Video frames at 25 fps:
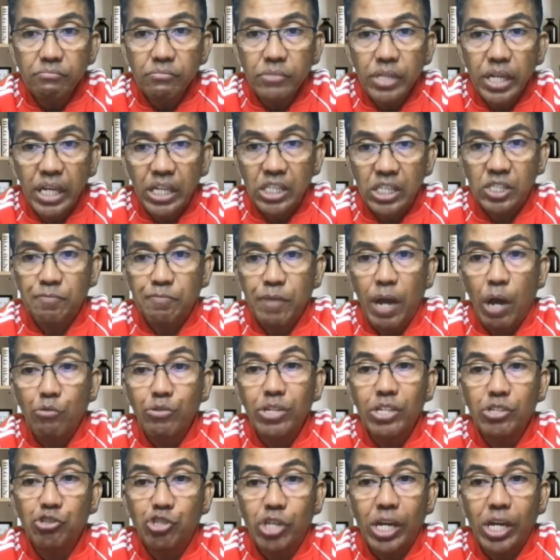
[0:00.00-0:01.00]
is
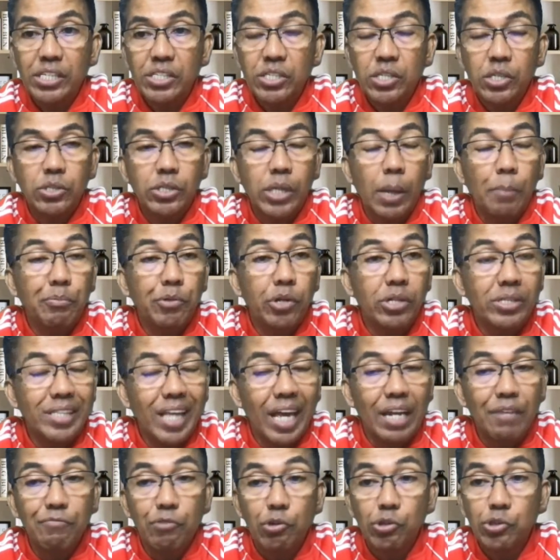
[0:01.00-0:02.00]
found in Genesis chapter
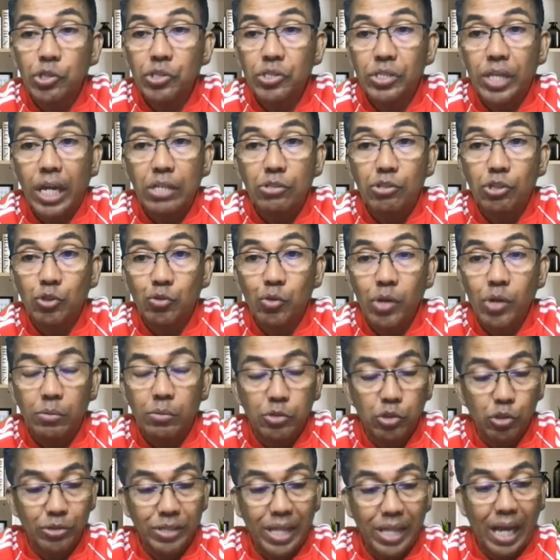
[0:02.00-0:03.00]
10, verses 8 to
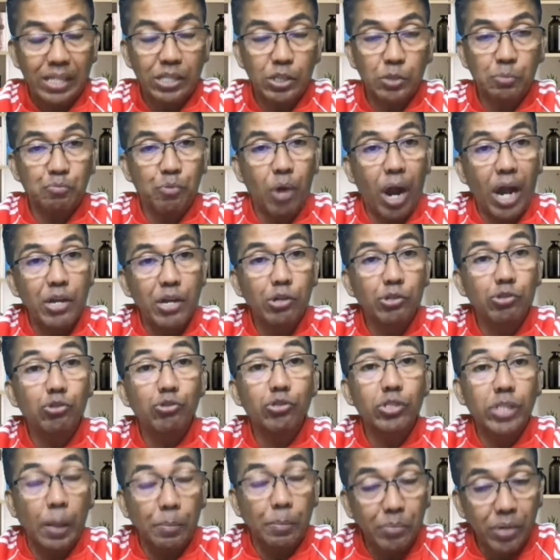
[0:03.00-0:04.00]
12. So that is prior to
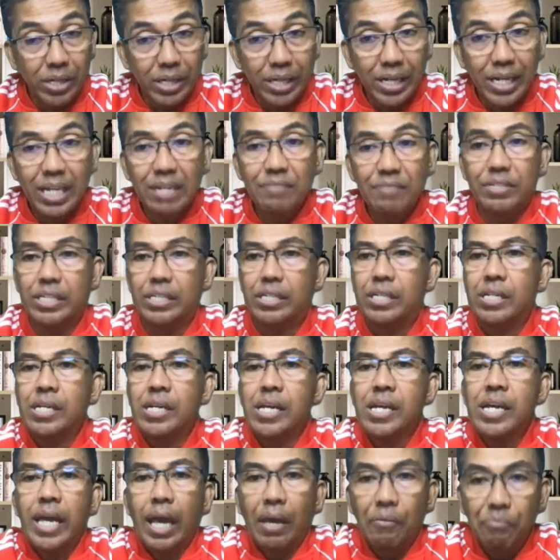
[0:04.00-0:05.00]
chapter 11.
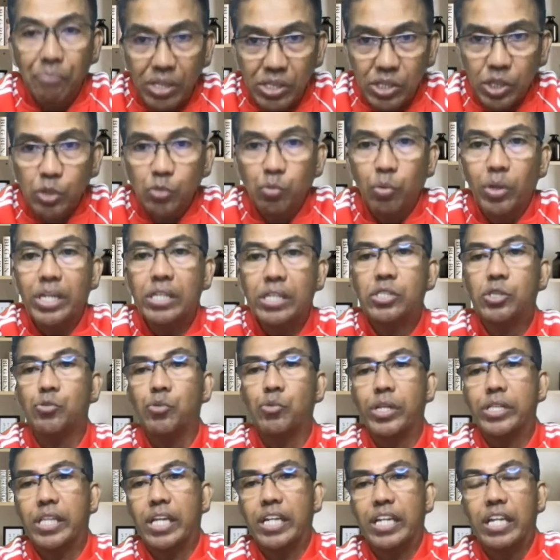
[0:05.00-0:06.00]
And this is what it's
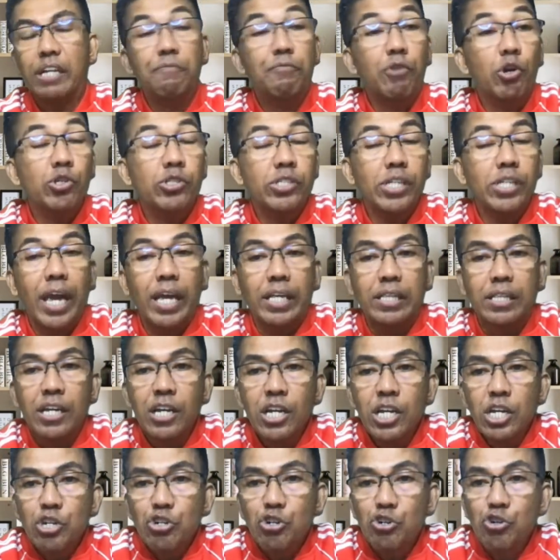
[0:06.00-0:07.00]
written. In verse 8,
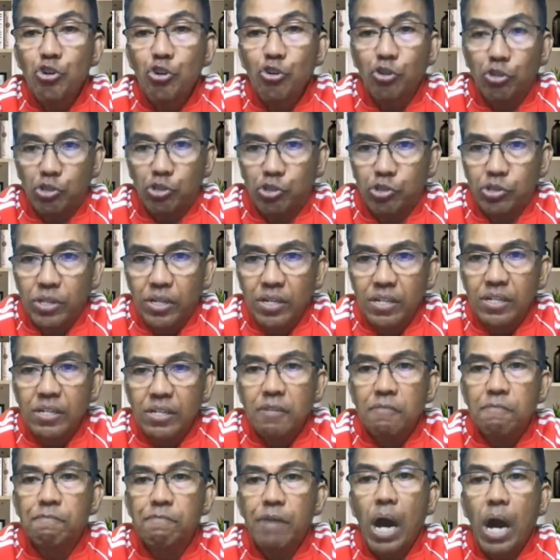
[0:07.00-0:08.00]
Cush
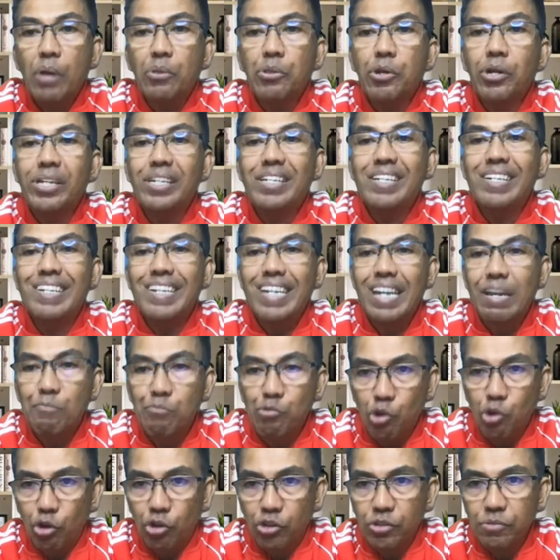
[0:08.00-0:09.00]
fathered
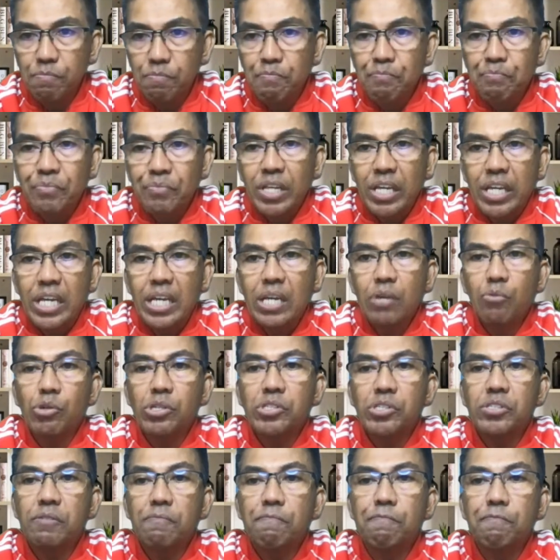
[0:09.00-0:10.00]
Nimrod. He
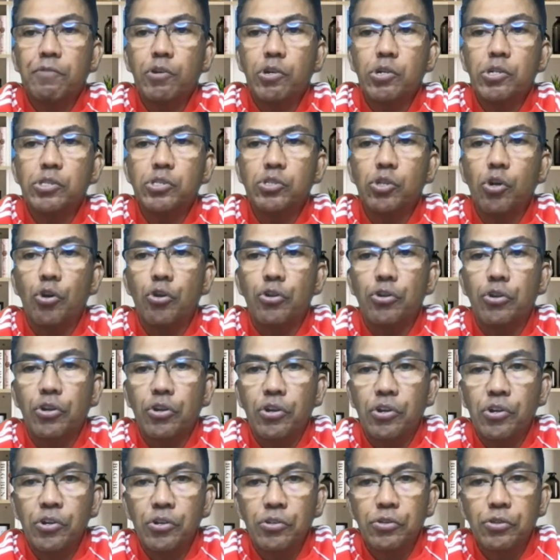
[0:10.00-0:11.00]
was the first on
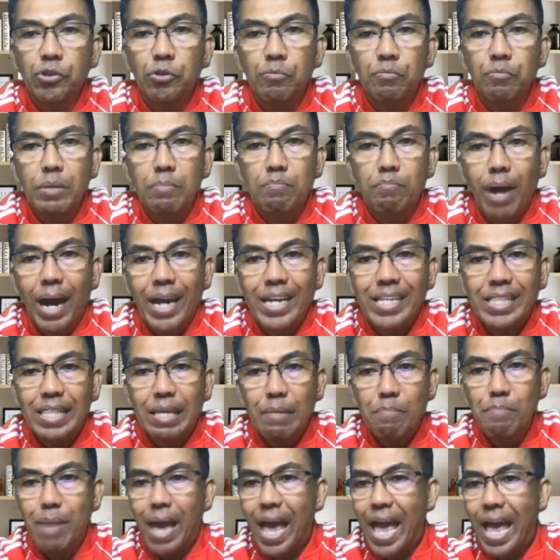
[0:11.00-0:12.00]
earth to be
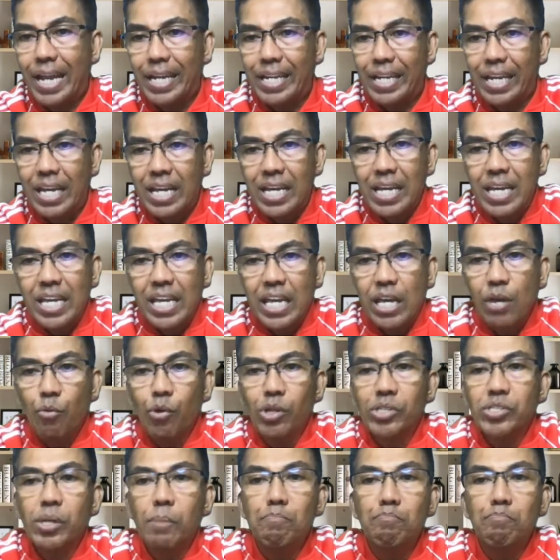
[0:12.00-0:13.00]
mighty man. He
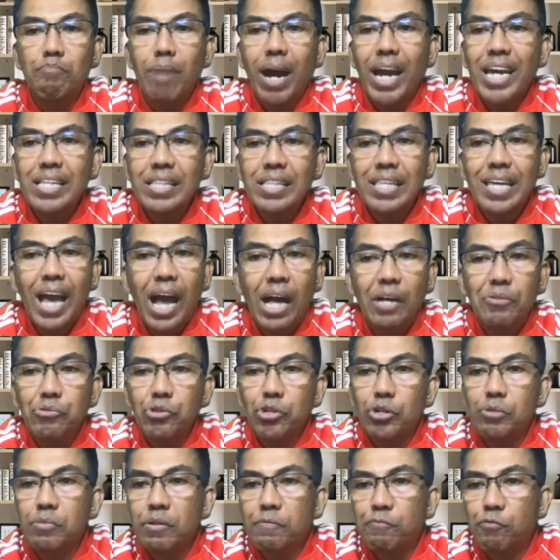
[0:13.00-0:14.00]
was a mighty
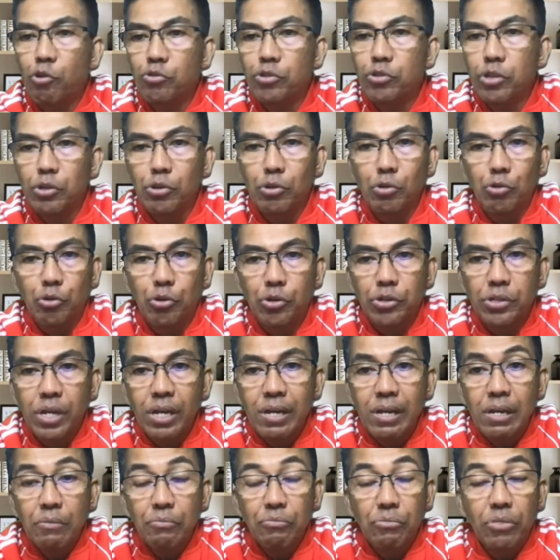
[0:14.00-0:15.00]
hunter before the Lord.
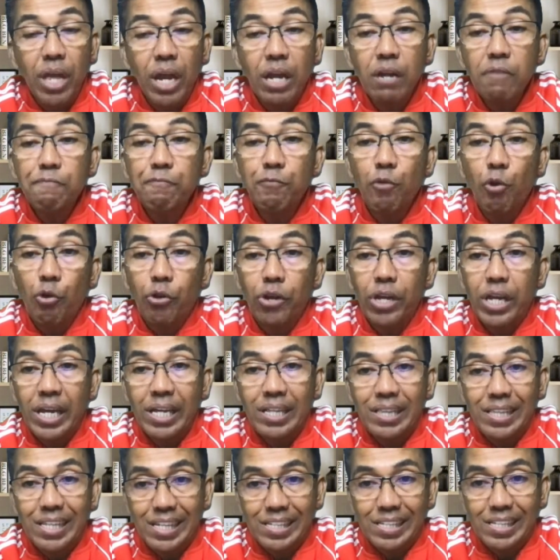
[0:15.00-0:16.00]
Therefore,
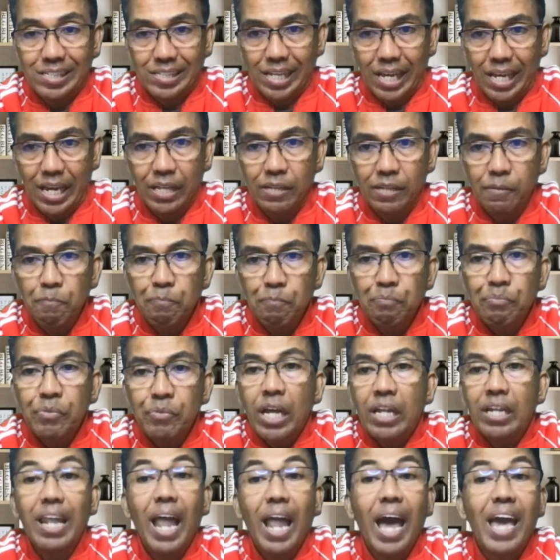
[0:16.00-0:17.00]
it is said,
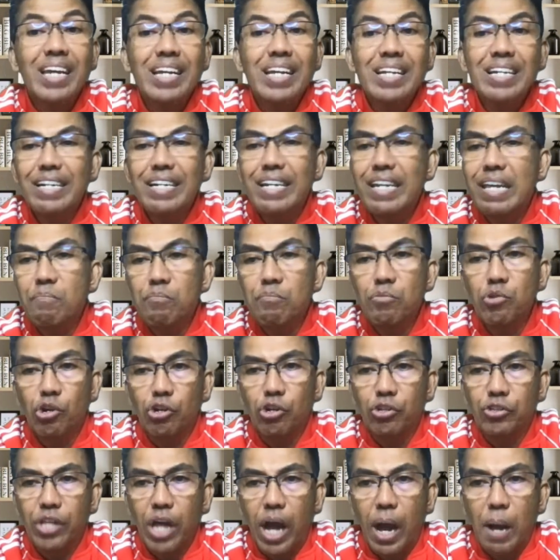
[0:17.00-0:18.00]
like
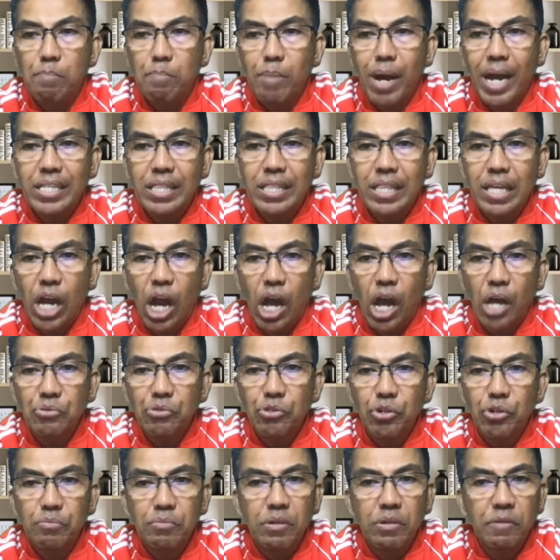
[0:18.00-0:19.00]
Nimrod, a mighty
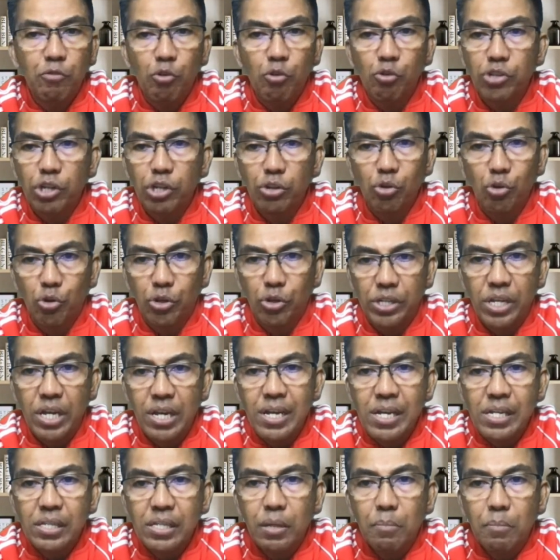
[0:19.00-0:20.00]
hunter before the Lord,
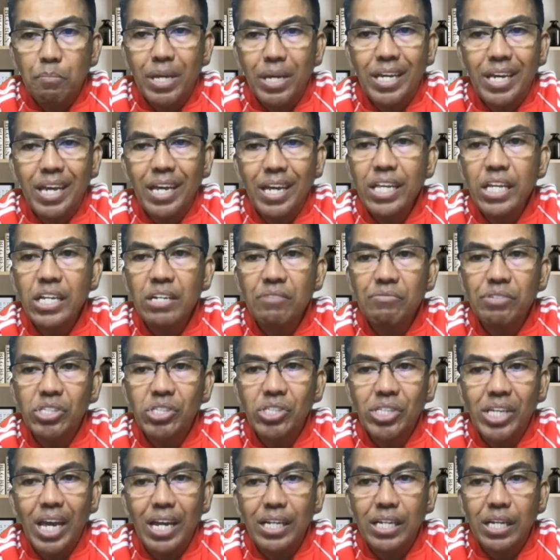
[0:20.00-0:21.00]
the beginning of his
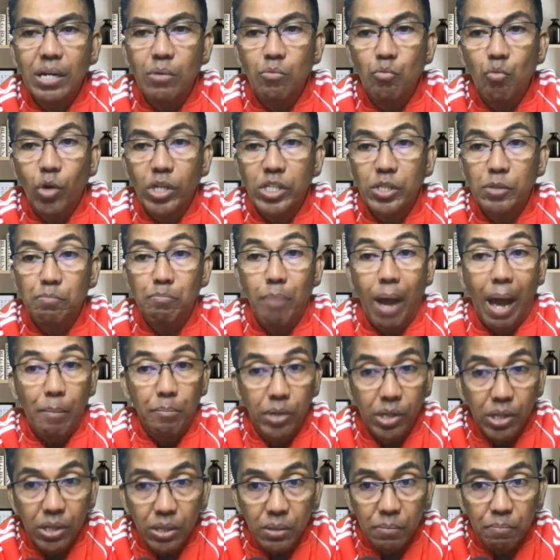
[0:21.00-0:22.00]
kingdom was
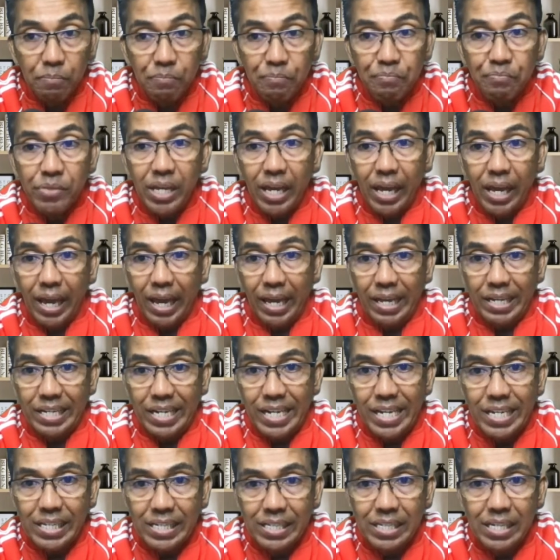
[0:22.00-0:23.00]
Babel,
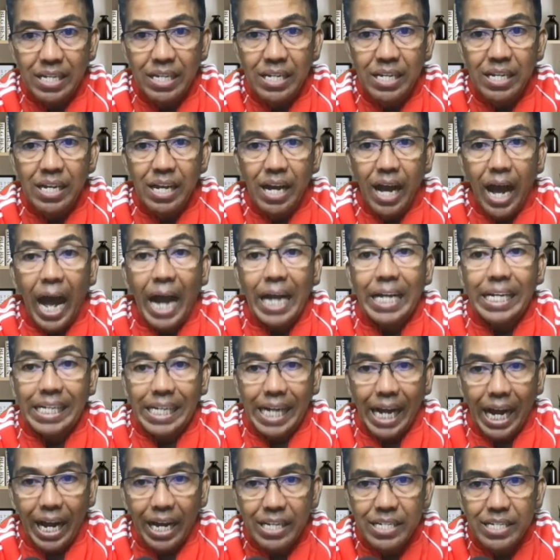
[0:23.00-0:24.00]
Erech,
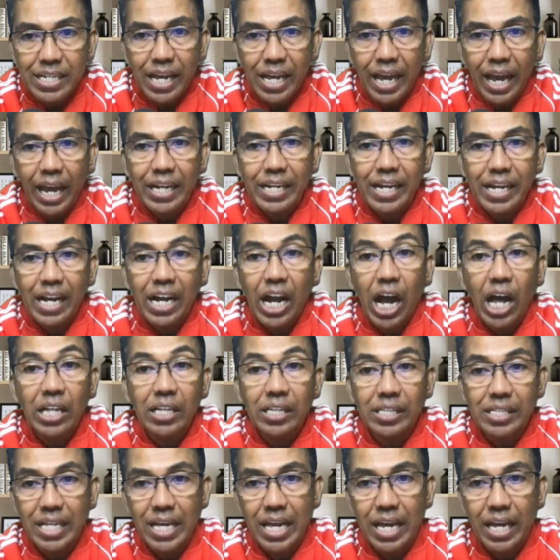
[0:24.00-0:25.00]
Akkad, and
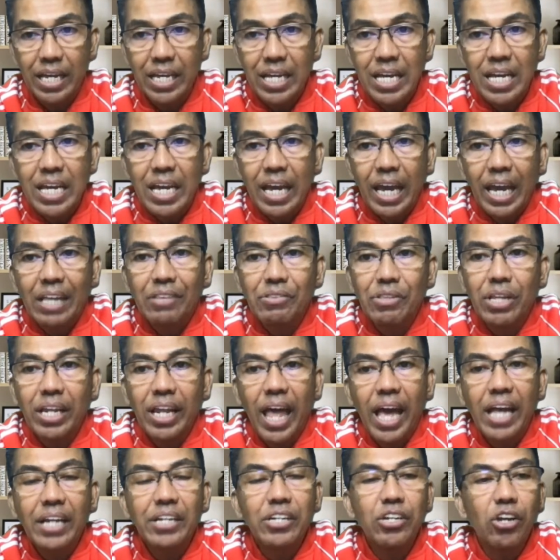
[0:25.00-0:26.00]
Calneh in the
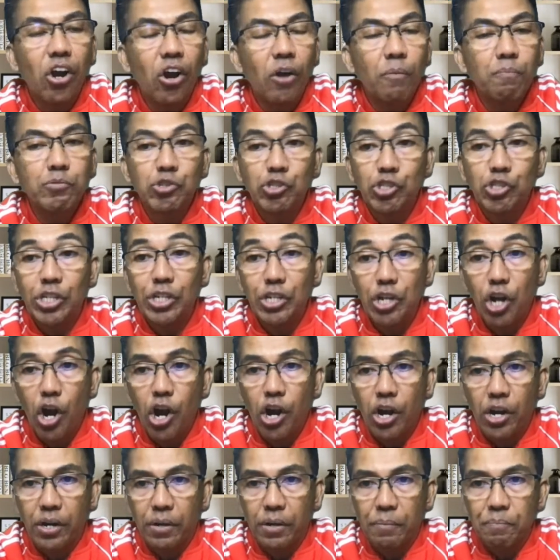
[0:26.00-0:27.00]
land of
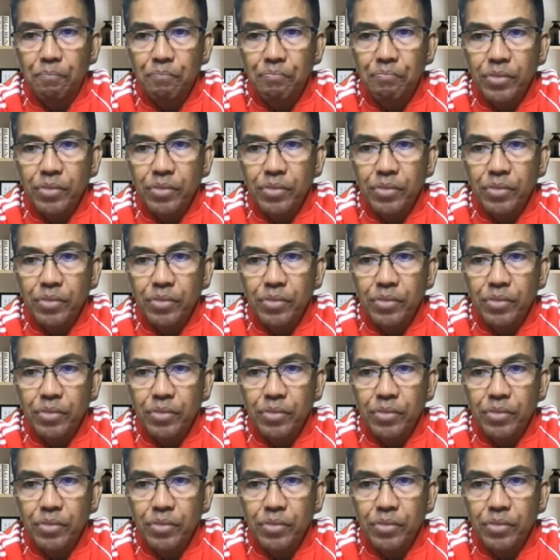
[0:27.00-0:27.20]
Shinar.